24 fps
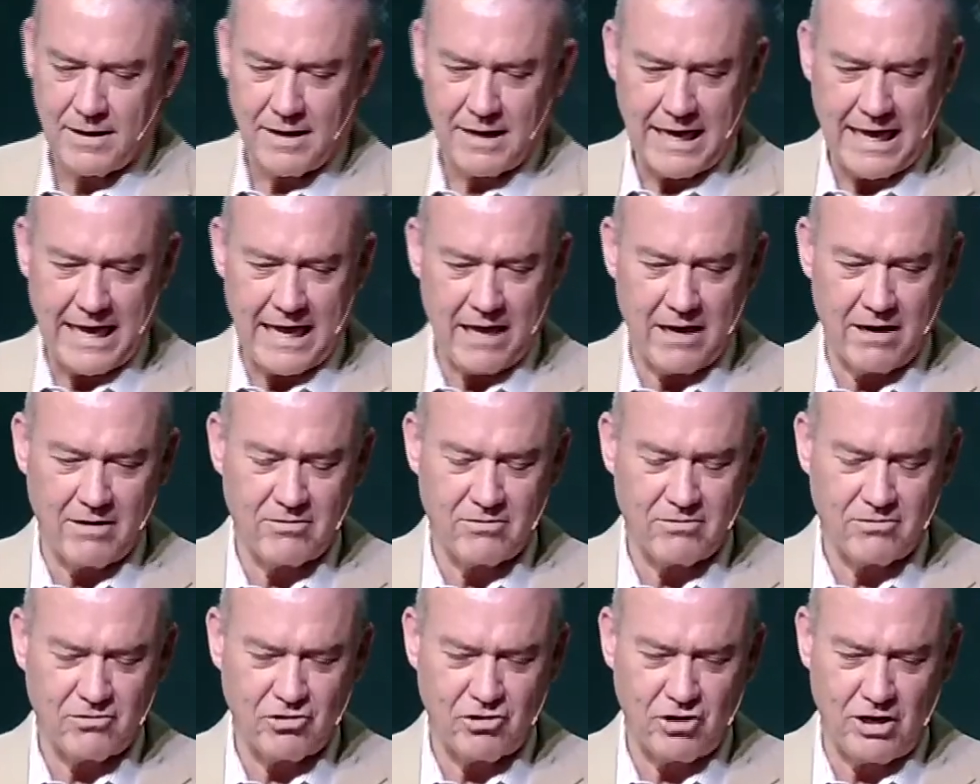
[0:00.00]
And
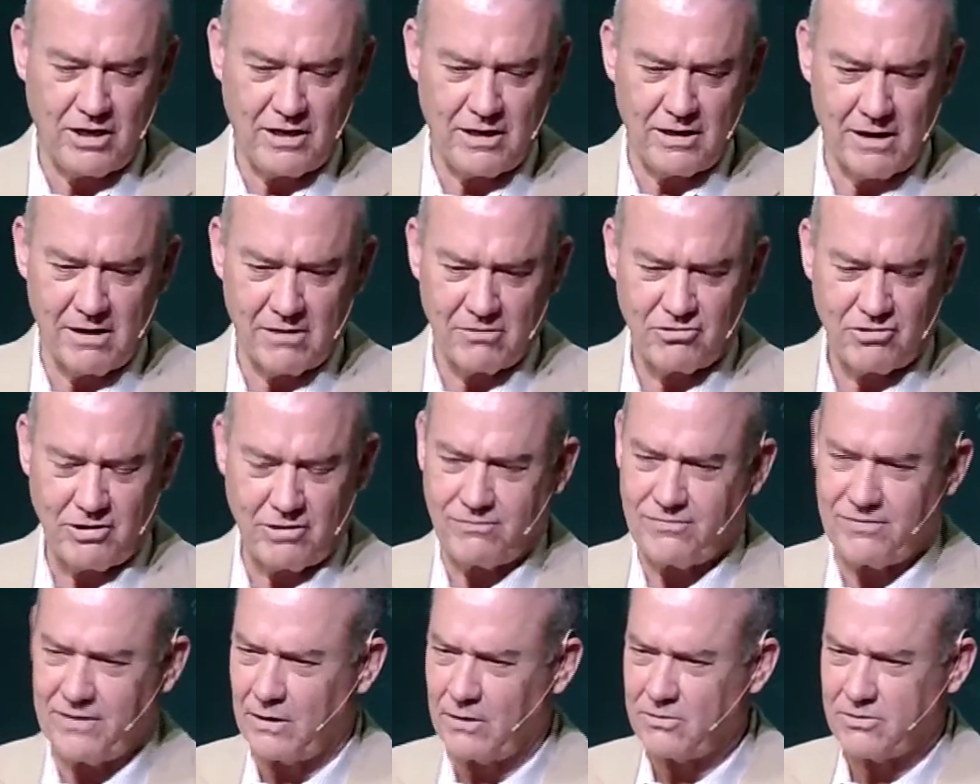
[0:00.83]
she, uh, she
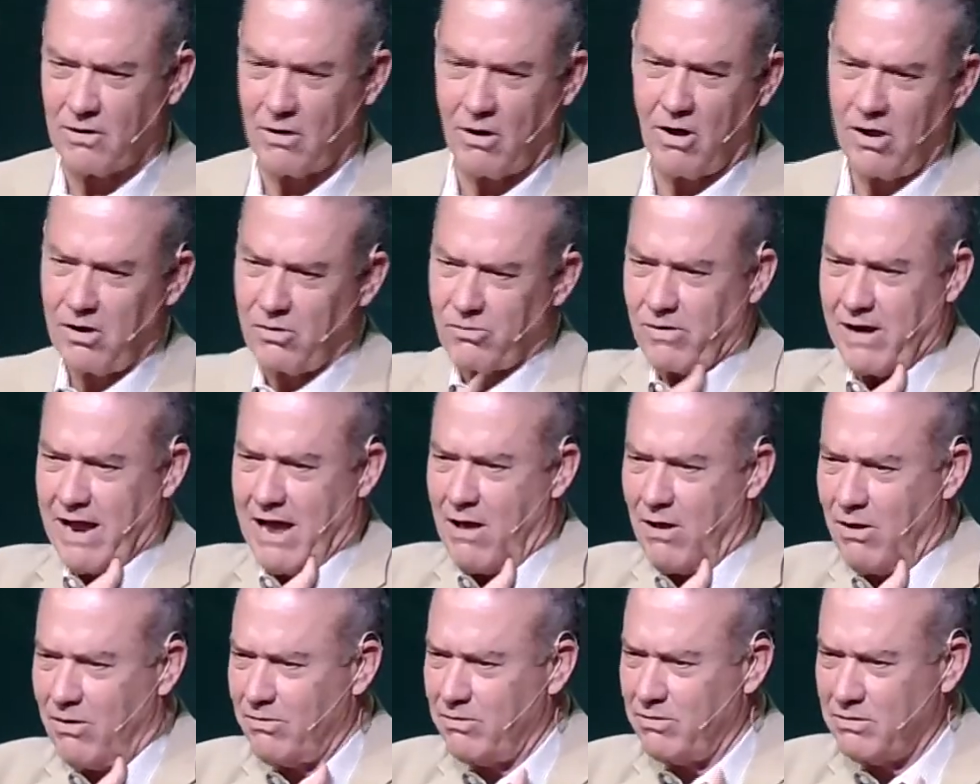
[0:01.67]
felt all
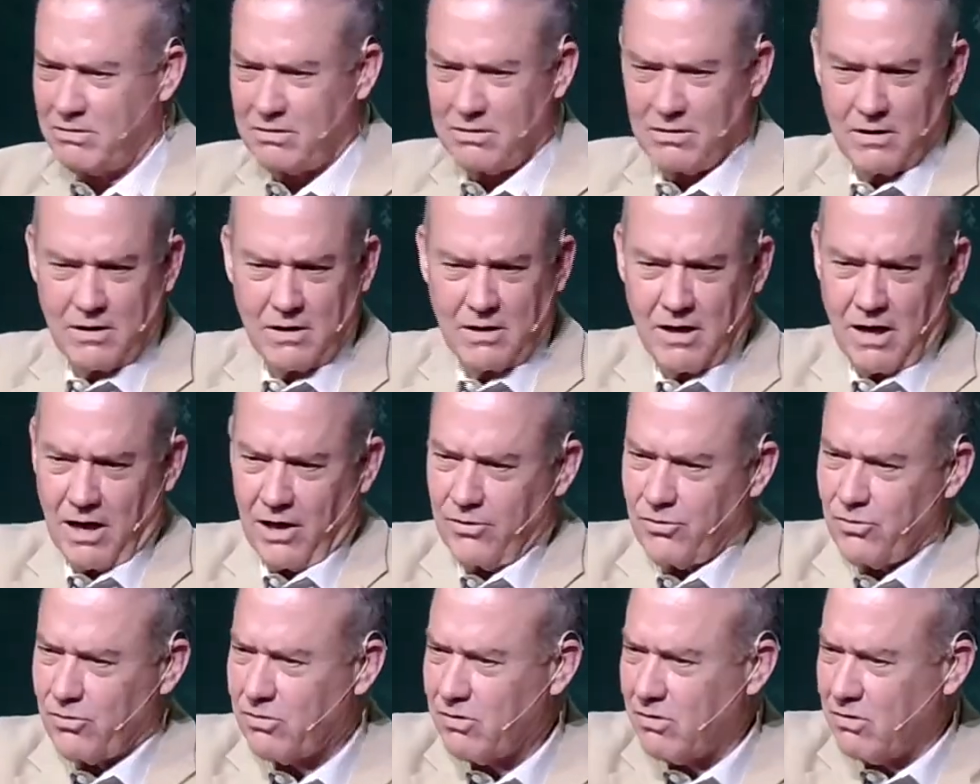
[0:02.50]
around
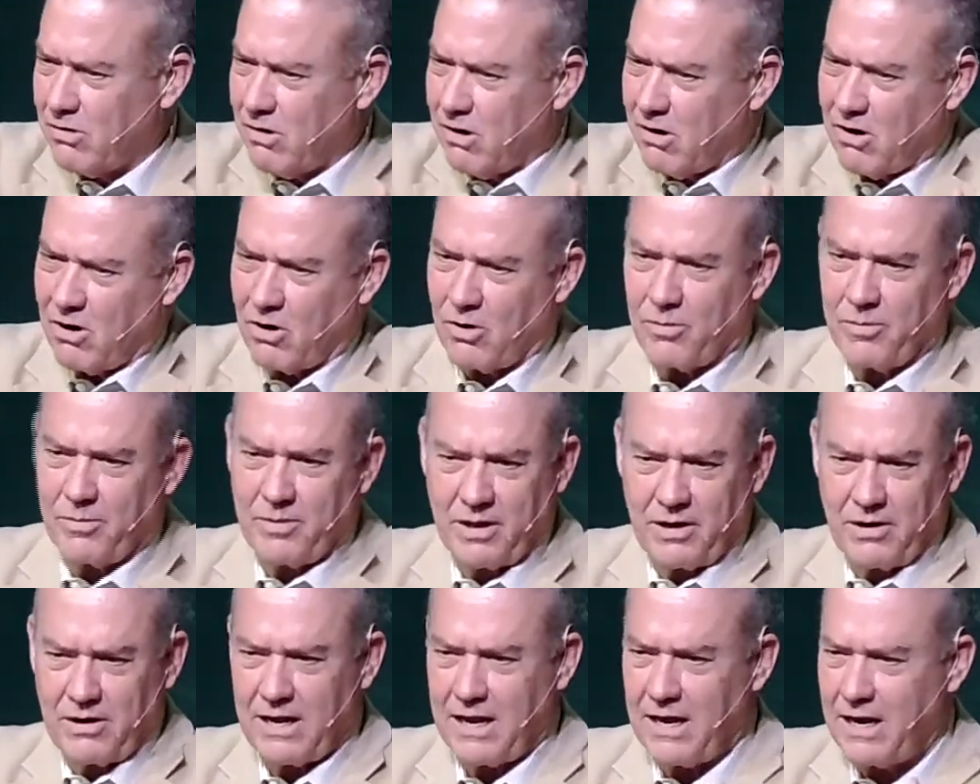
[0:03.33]
under her arm
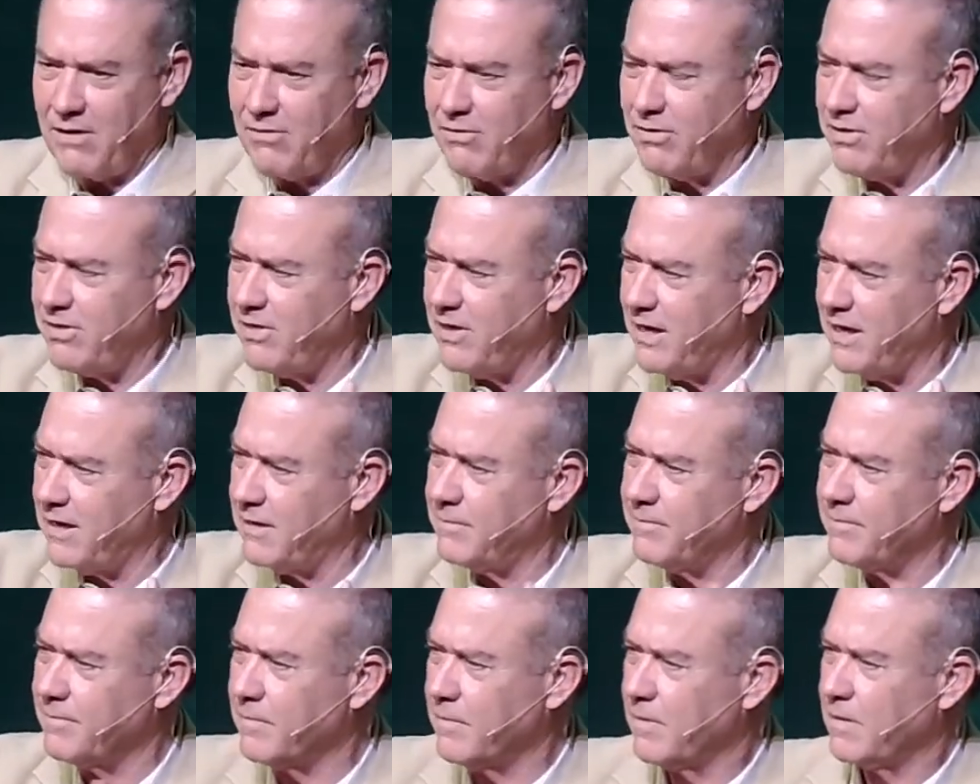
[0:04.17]
and, and everything.
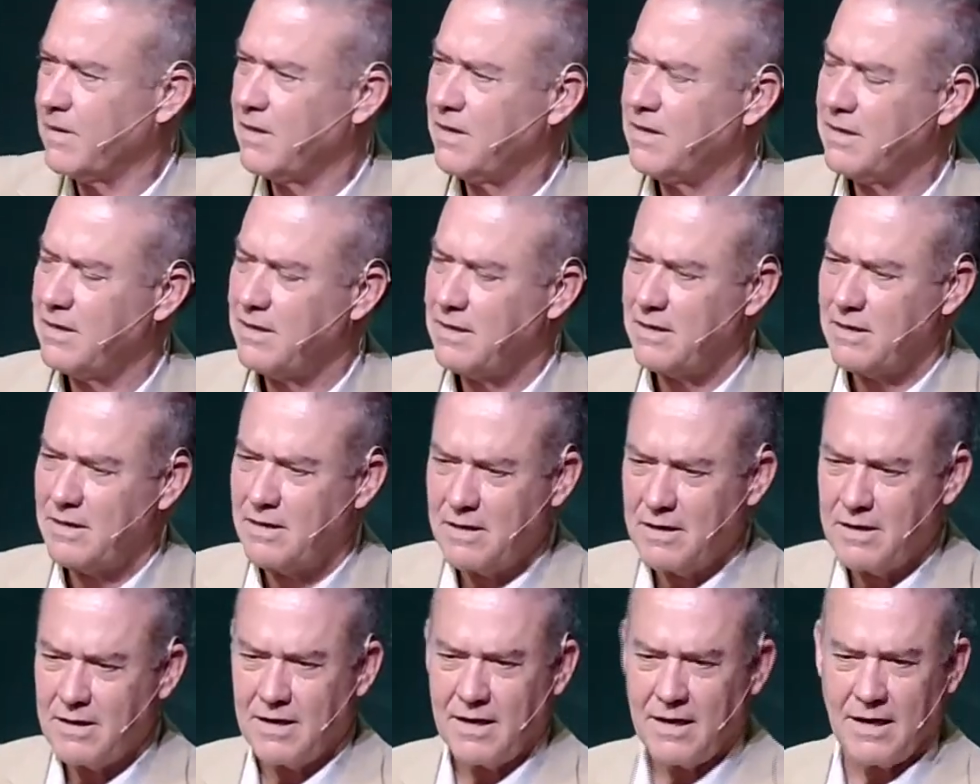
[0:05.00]

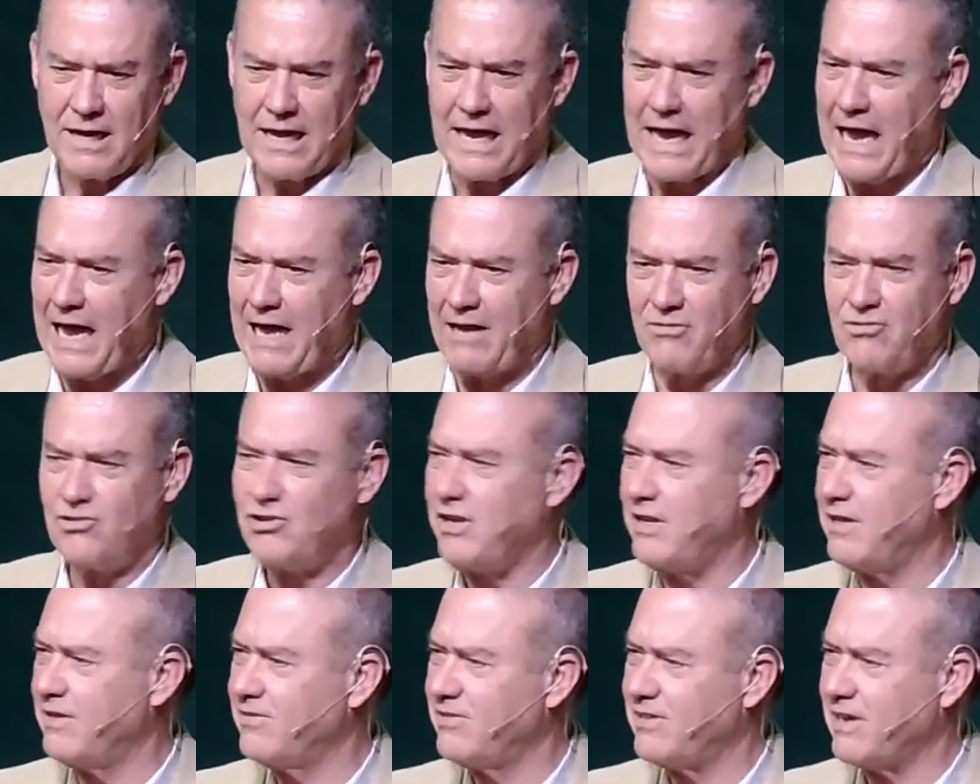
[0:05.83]
And she
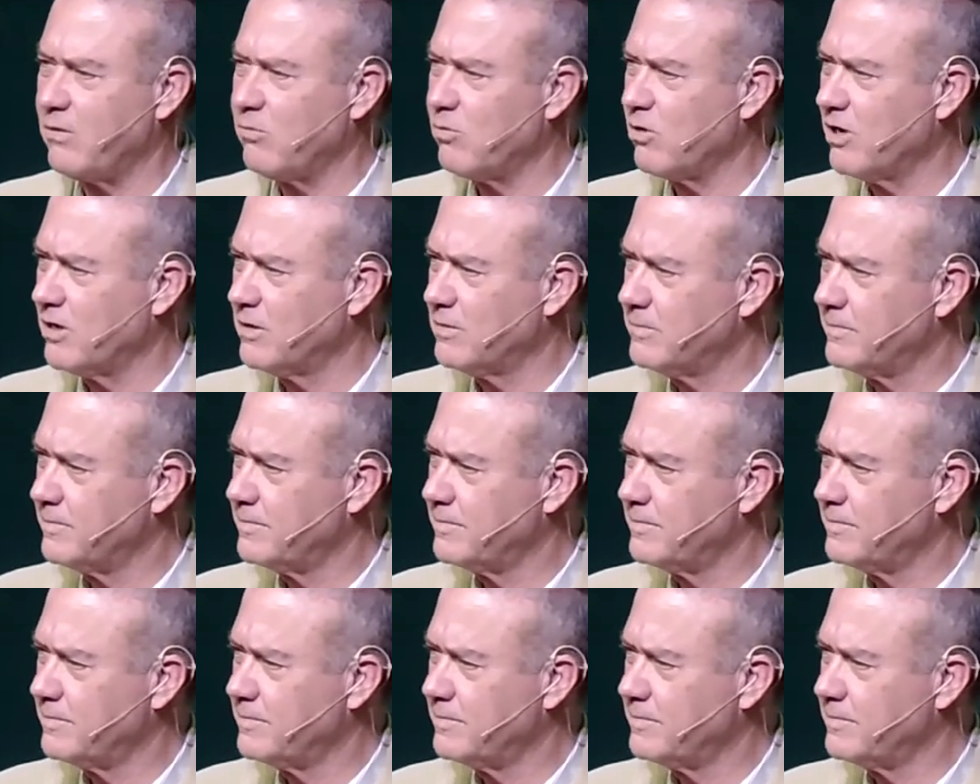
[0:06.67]
didn't say a word.